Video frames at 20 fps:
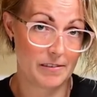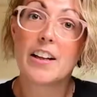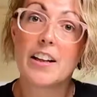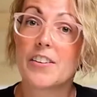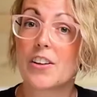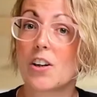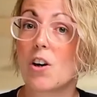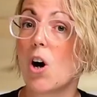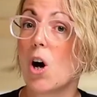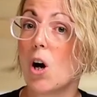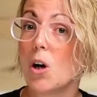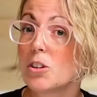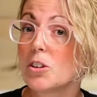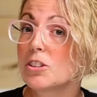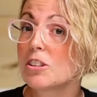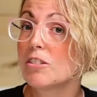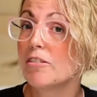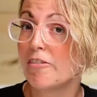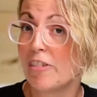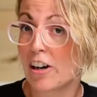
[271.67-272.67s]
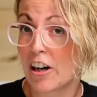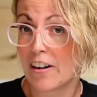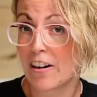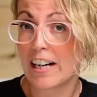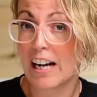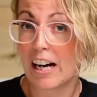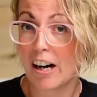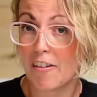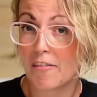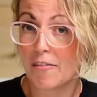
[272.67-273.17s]
They're also very
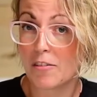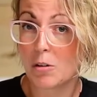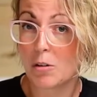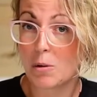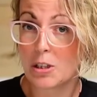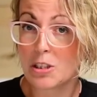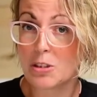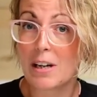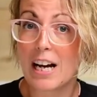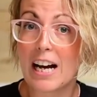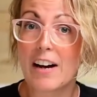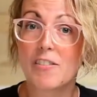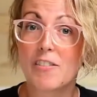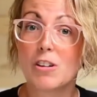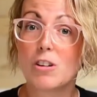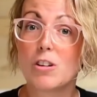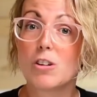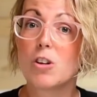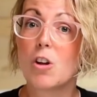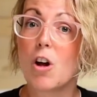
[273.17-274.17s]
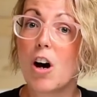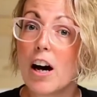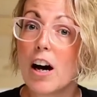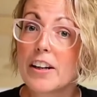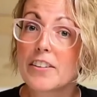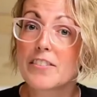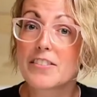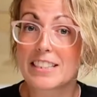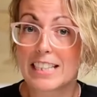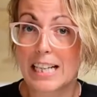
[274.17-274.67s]
helpful when you have a lot
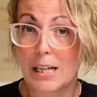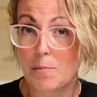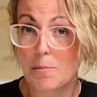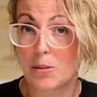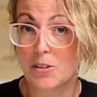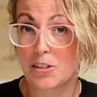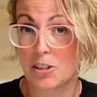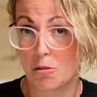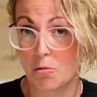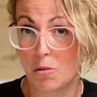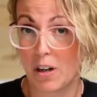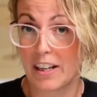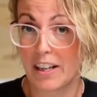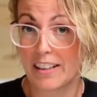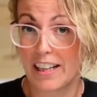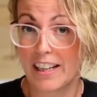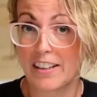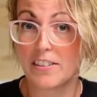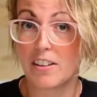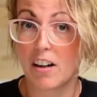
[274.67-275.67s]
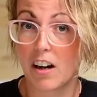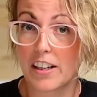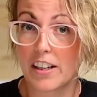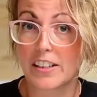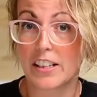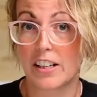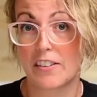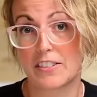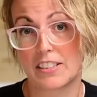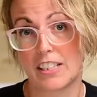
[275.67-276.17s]
of samples to run and not
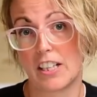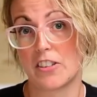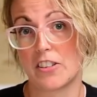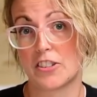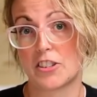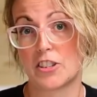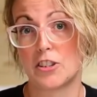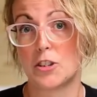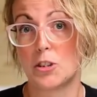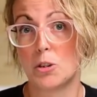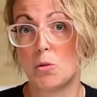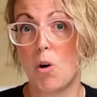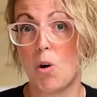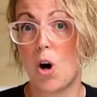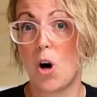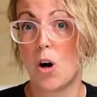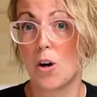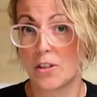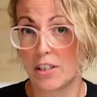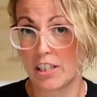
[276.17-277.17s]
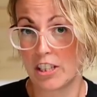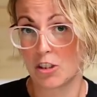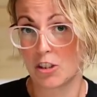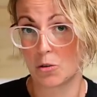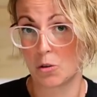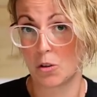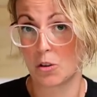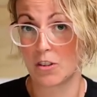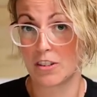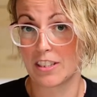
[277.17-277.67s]
enough cells to do all the
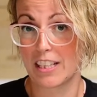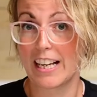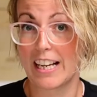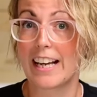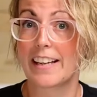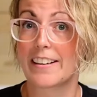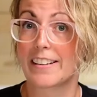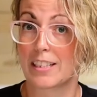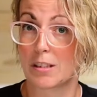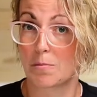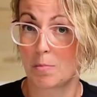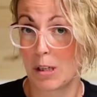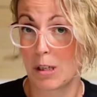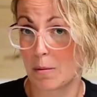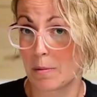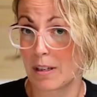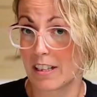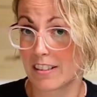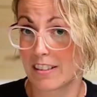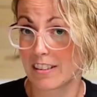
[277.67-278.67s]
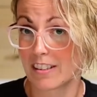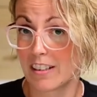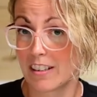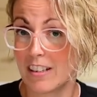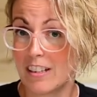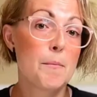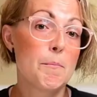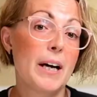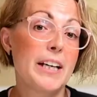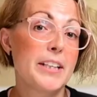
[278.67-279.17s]
controls and experiments.
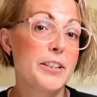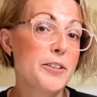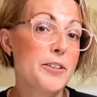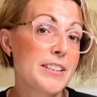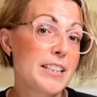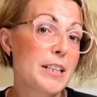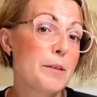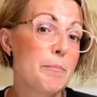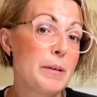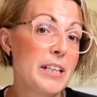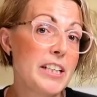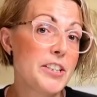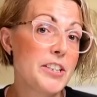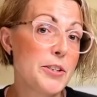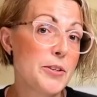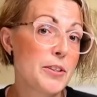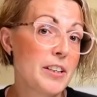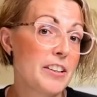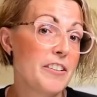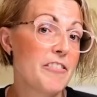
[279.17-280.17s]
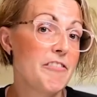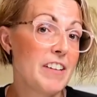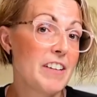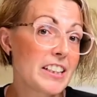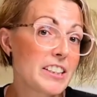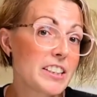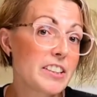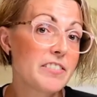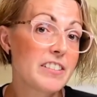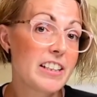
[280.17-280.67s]
By using beads, you can
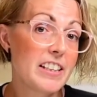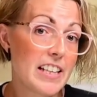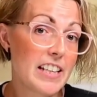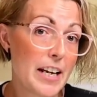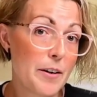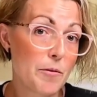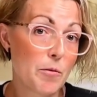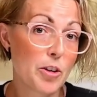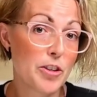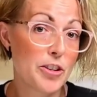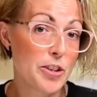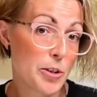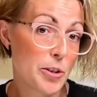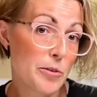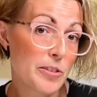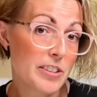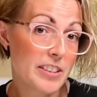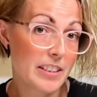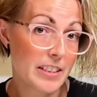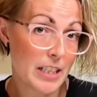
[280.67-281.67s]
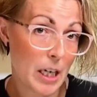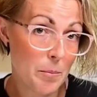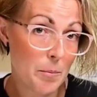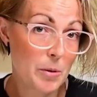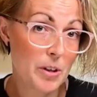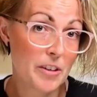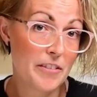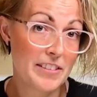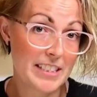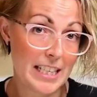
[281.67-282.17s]
effectively then reduce the
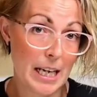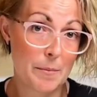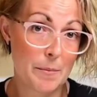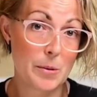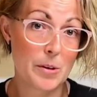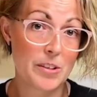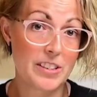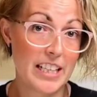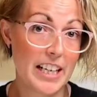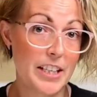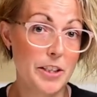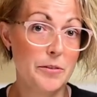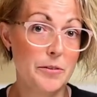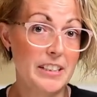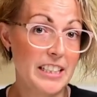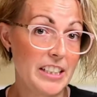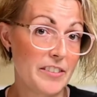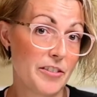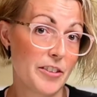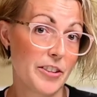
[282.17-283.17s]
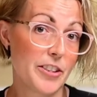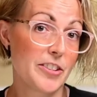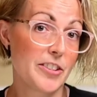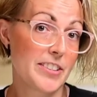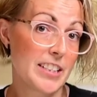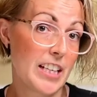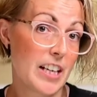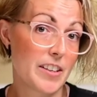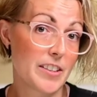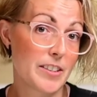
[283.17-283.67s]
number of samples that you need for your
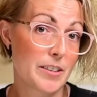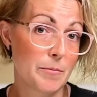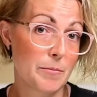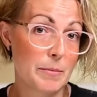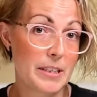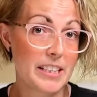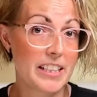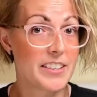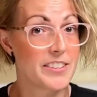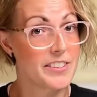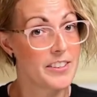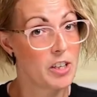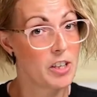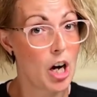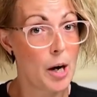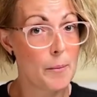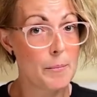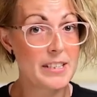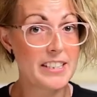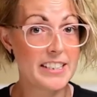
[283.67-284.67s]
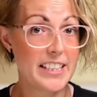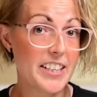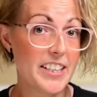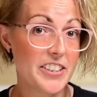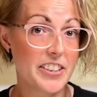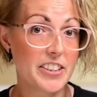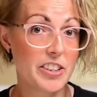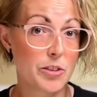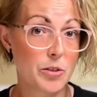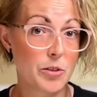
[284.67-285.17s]
cells because the
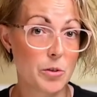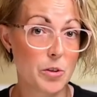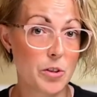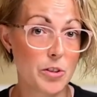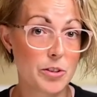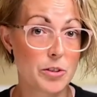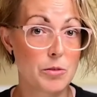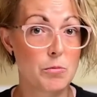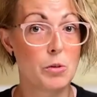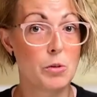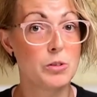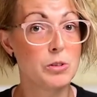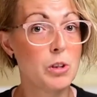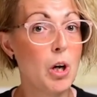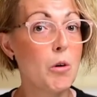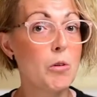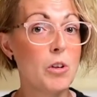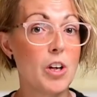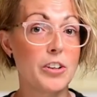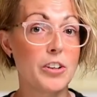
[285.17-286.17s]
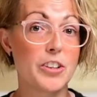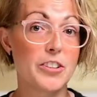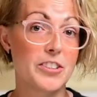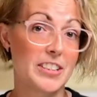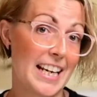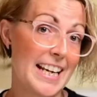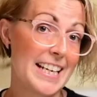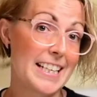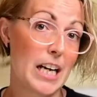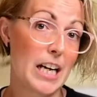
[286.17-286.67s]
compensation controls will no longer
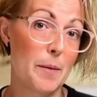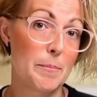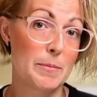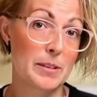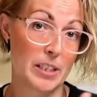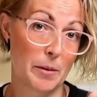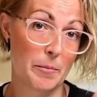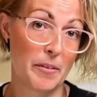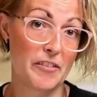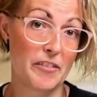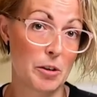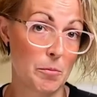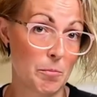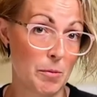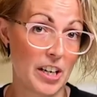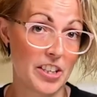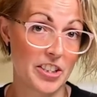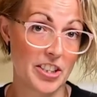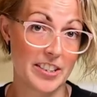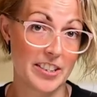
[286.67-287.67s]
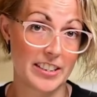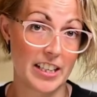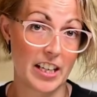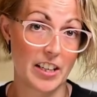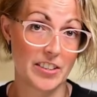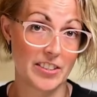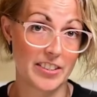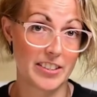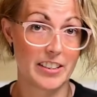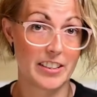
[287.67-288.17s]
take up some of your precious
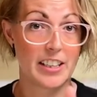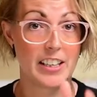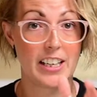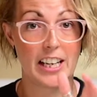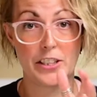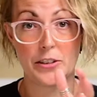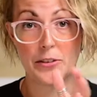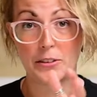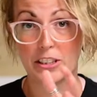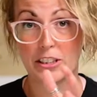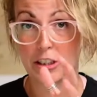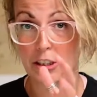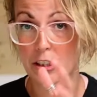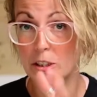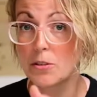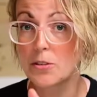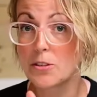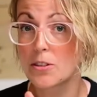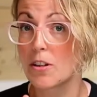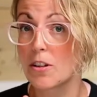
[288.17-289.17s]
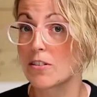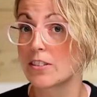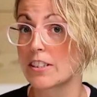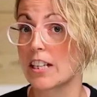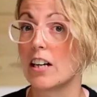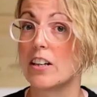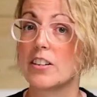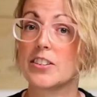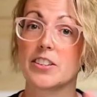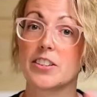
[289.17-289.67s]
cells, and you can use those
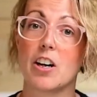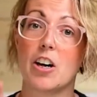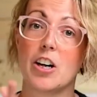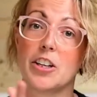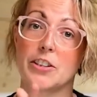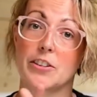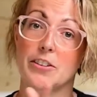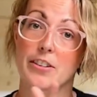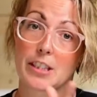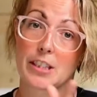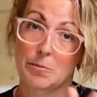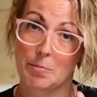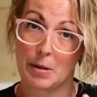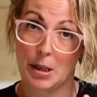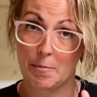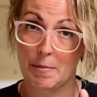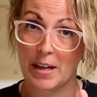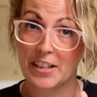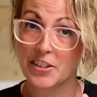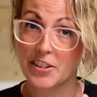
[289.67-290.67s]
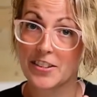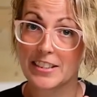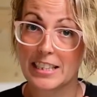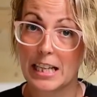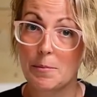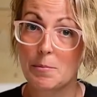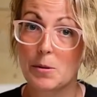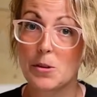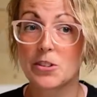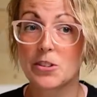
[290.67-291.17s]
cells on your experimental
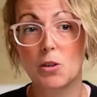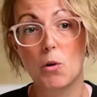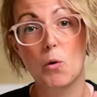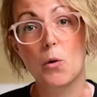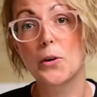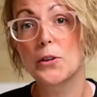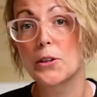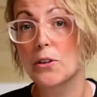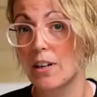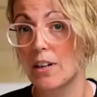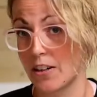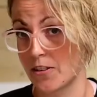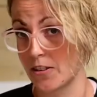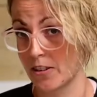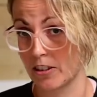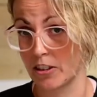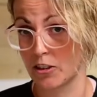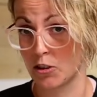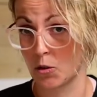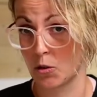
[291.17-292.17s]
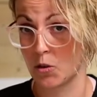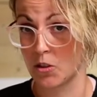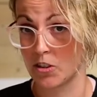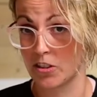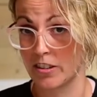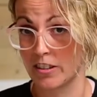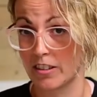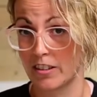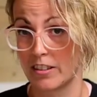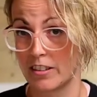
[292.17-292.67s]
samples or your other controls.